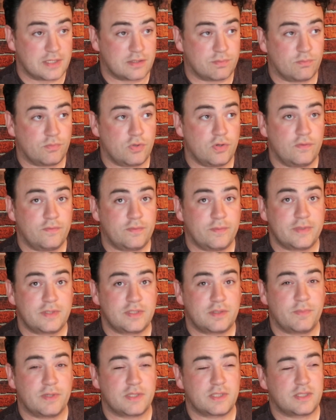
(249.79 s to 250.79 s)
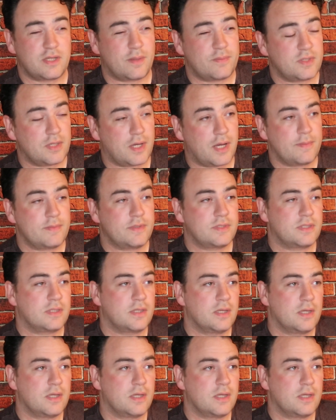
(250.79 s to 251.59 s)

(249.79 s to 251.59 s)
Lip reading: movements, but sometimes,